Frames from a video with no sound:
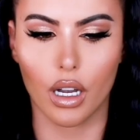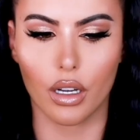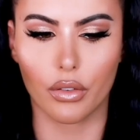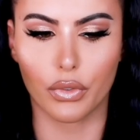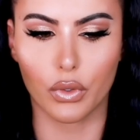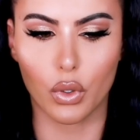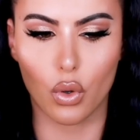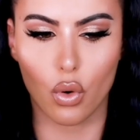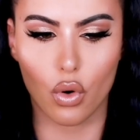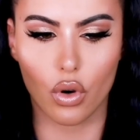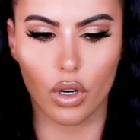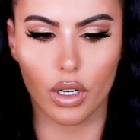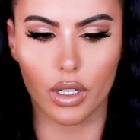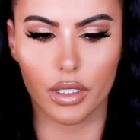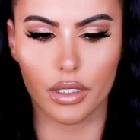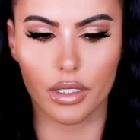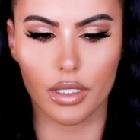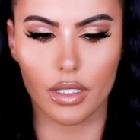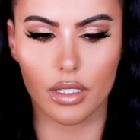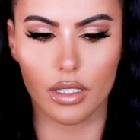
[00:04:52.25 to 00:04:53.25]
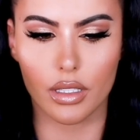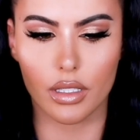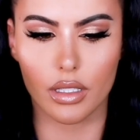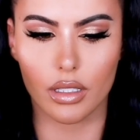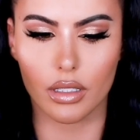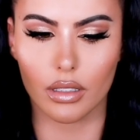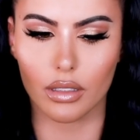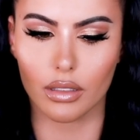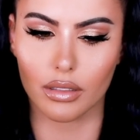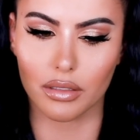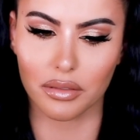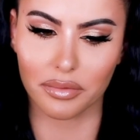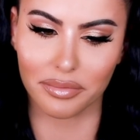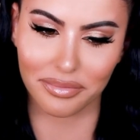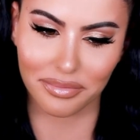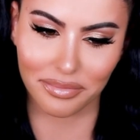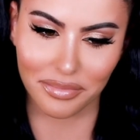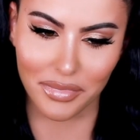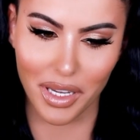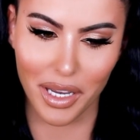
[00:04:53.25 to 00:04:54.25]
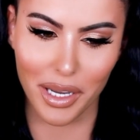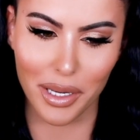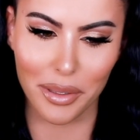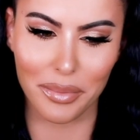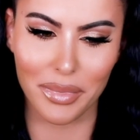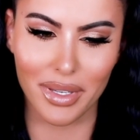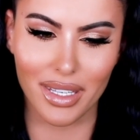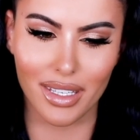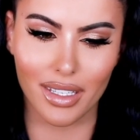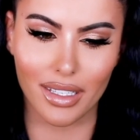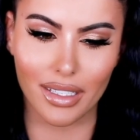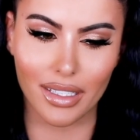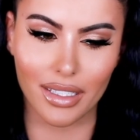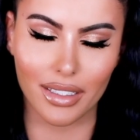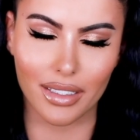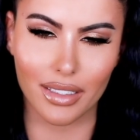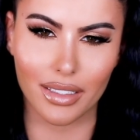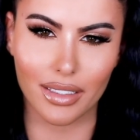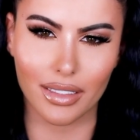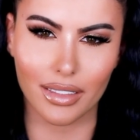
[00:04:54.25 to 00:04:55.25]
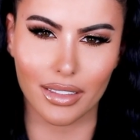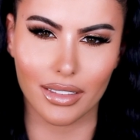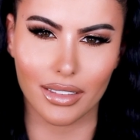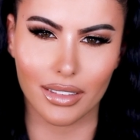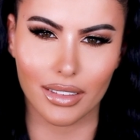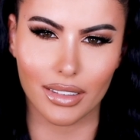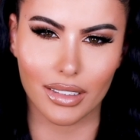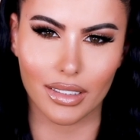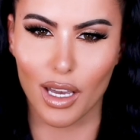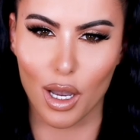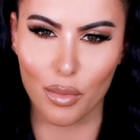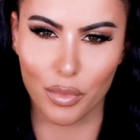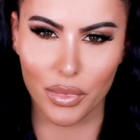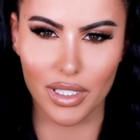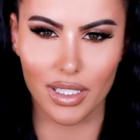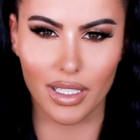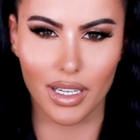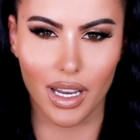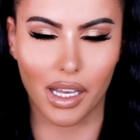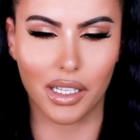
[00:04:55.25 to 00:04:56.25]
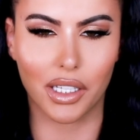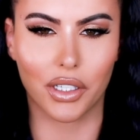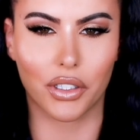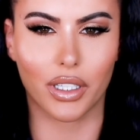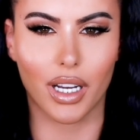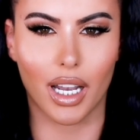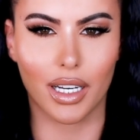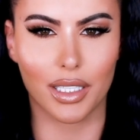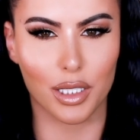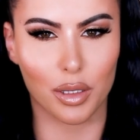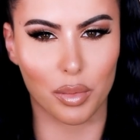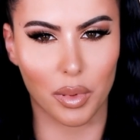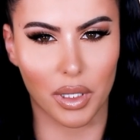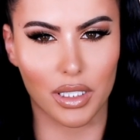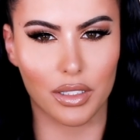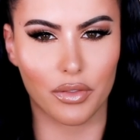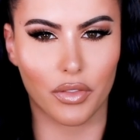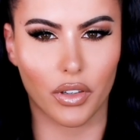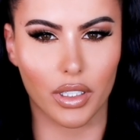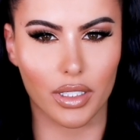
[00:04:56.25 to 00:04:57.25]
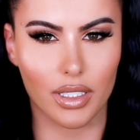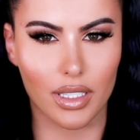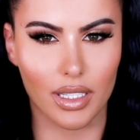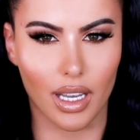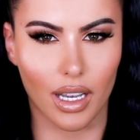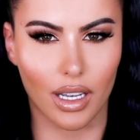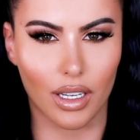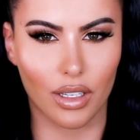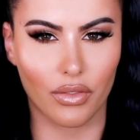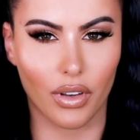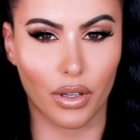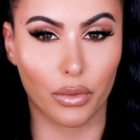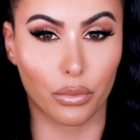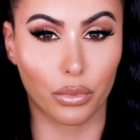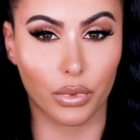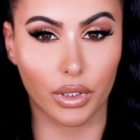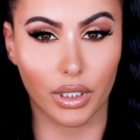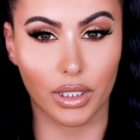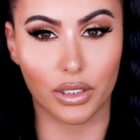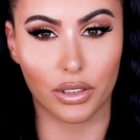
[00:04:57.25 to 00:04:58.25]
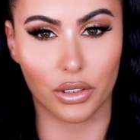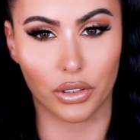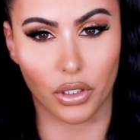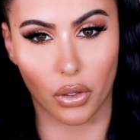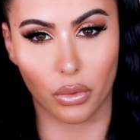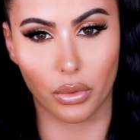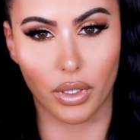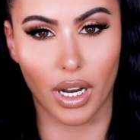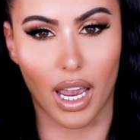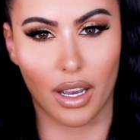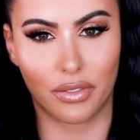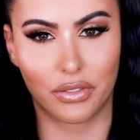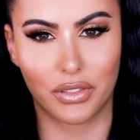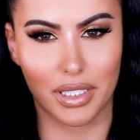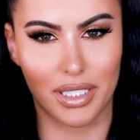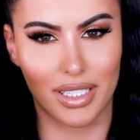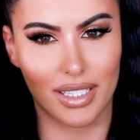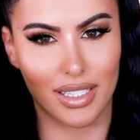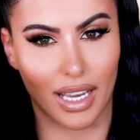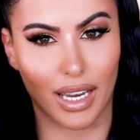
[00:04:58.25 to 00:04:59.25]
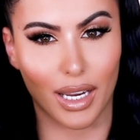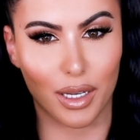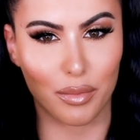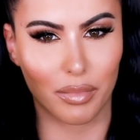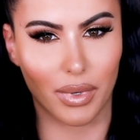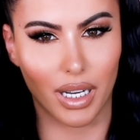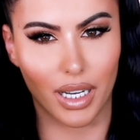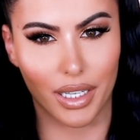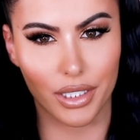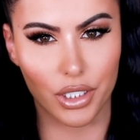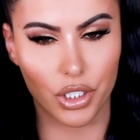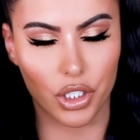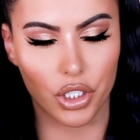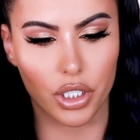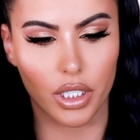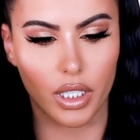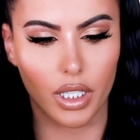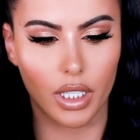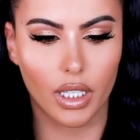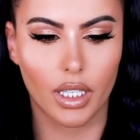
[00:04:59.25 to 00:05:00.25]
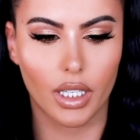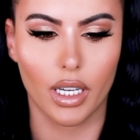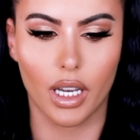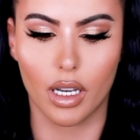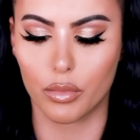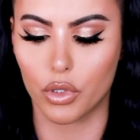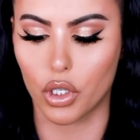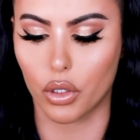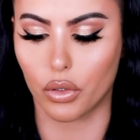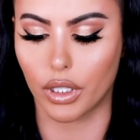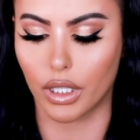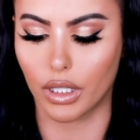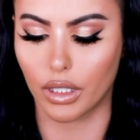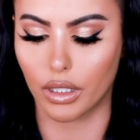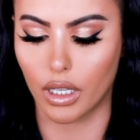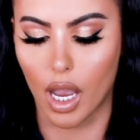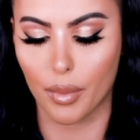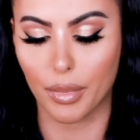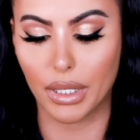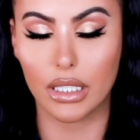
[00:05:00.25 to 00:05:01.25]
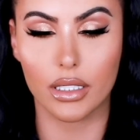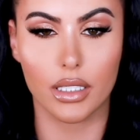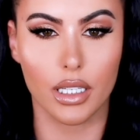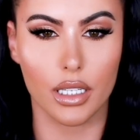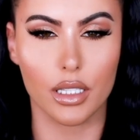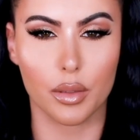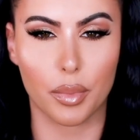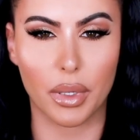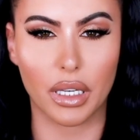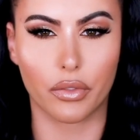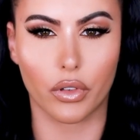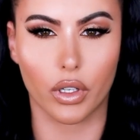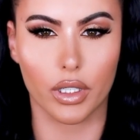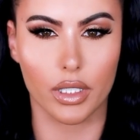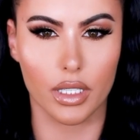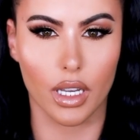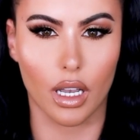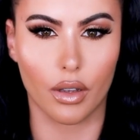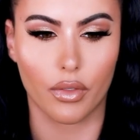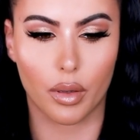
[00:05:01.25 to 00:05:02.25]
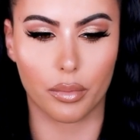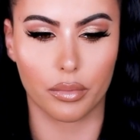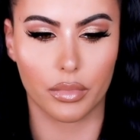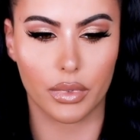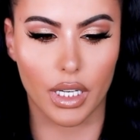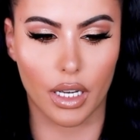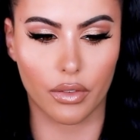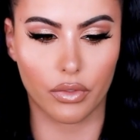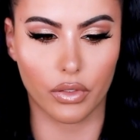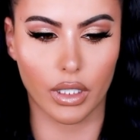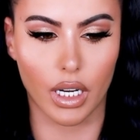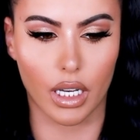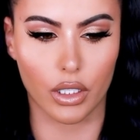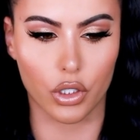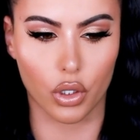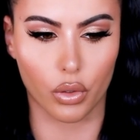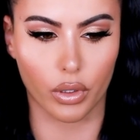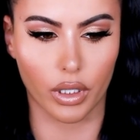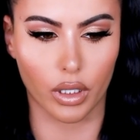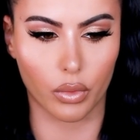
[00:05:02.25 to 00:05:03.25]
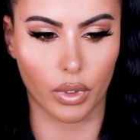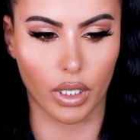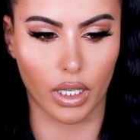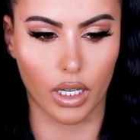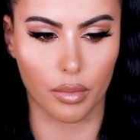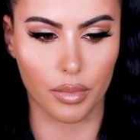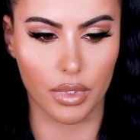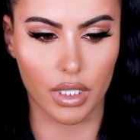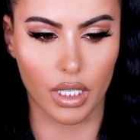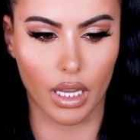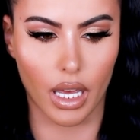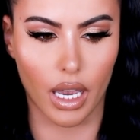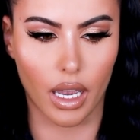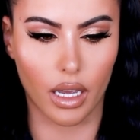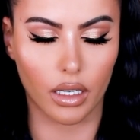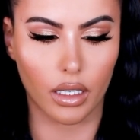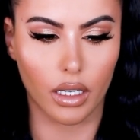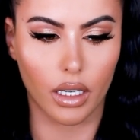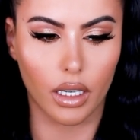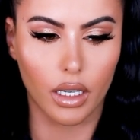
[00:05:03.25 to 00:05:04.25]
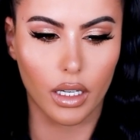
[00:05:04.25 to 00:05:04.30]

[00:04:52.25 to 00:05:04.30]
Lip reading: Of course, I mean, the Amrezy highlighter kind of speaks for itself. I really don't have to say much. I'm joking. I mean, it does speak for itself. I'm definitely not joking when it comes to that.